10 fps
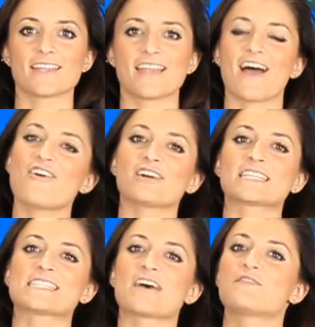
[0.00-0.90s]
Now on
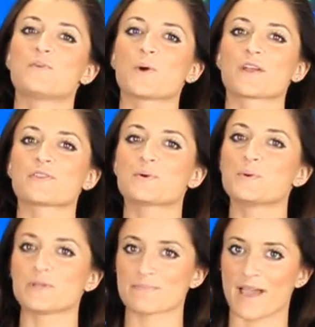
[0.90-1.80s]
to step four, the
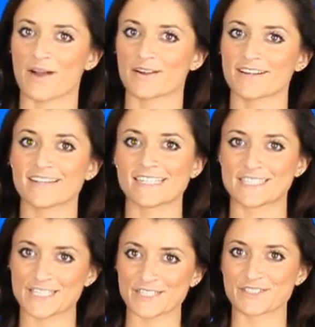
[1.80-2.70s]
cooling power.
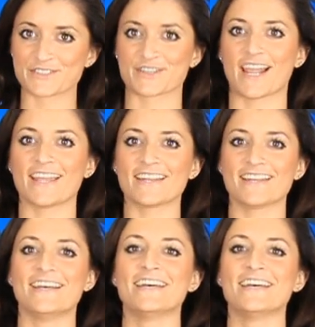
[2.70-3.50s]
It's huge, right?